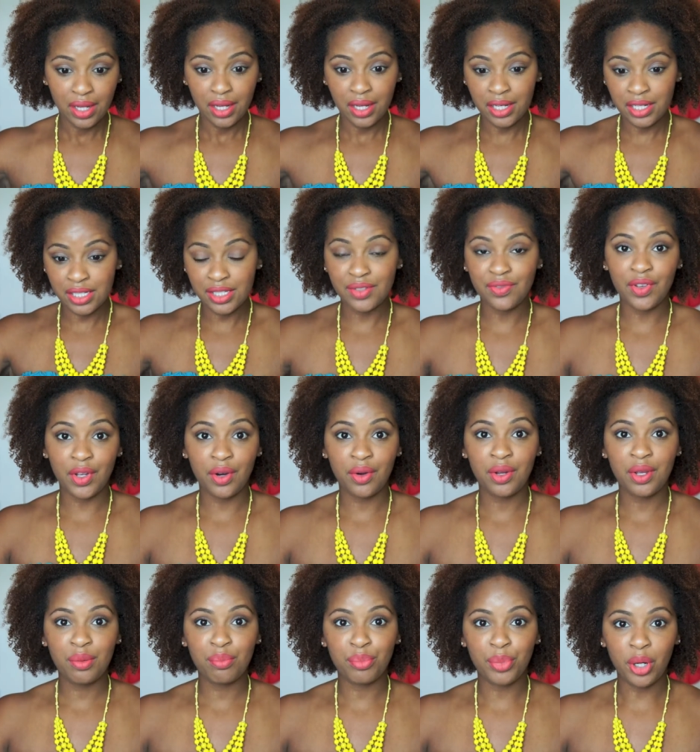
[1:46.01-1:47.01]
It is
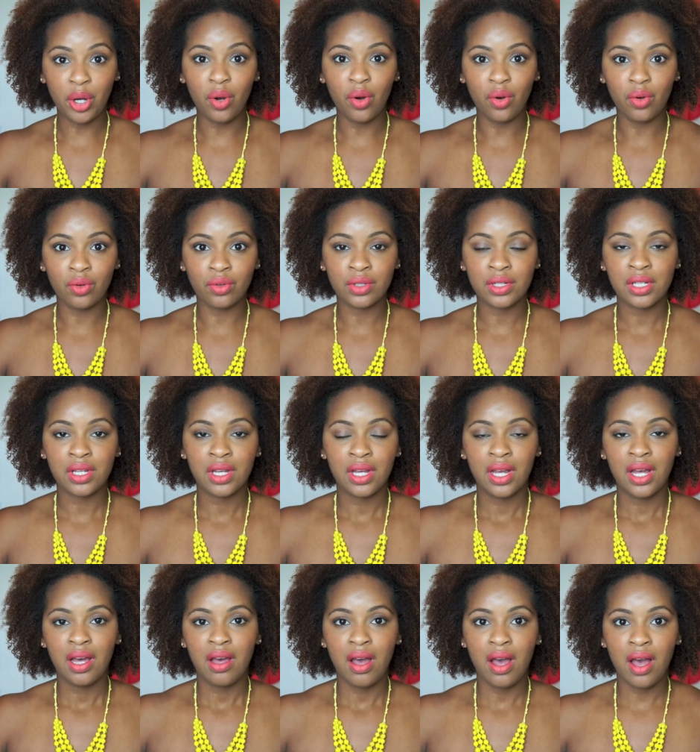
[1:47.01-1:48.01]
very bold,
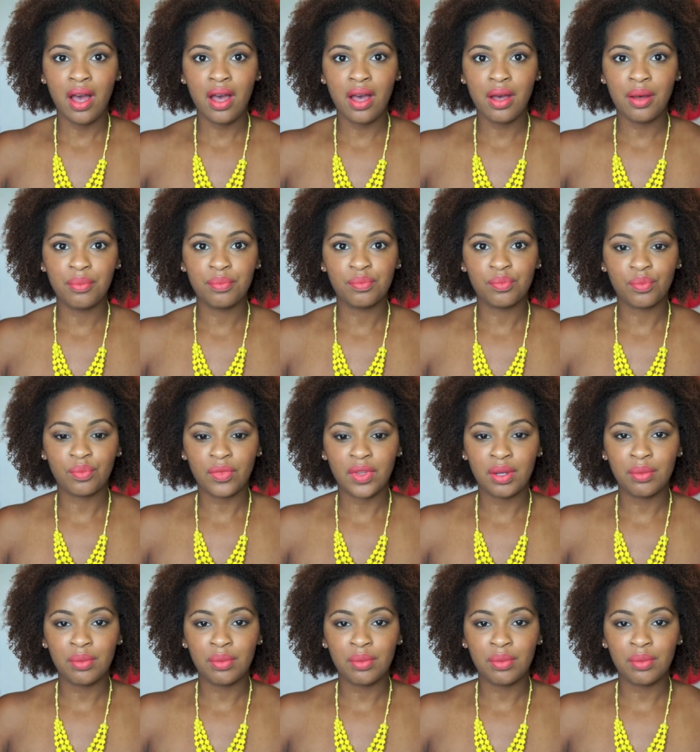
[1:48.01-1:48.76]
um,